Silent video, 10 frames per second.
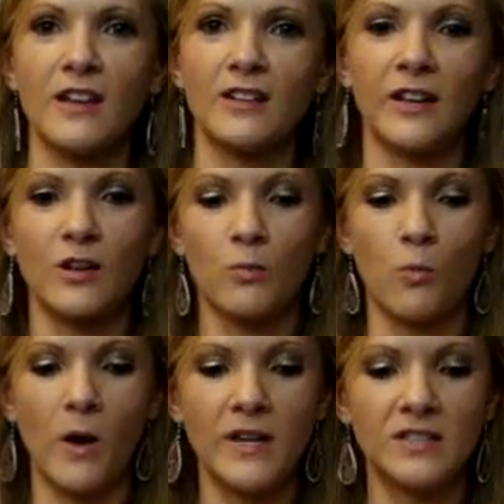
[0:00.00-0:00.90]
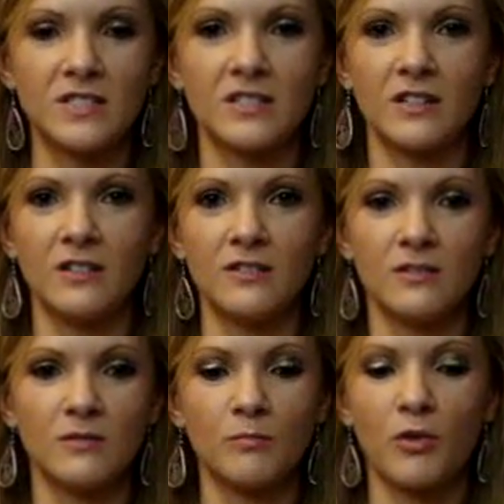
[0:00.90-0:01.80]
He had like white
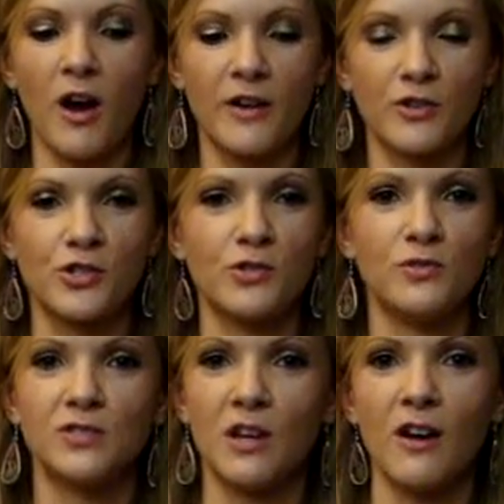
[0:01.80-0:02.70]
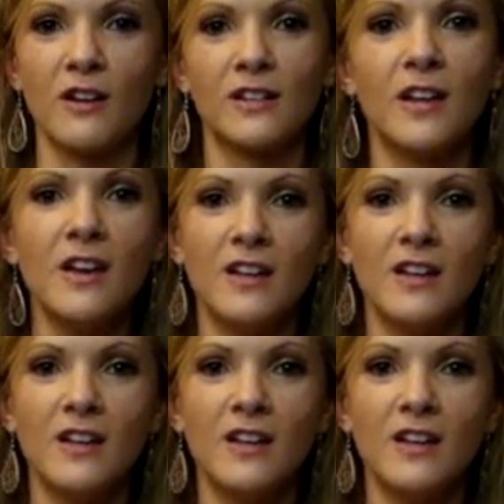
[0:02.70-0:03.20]
skin Prada shoes on,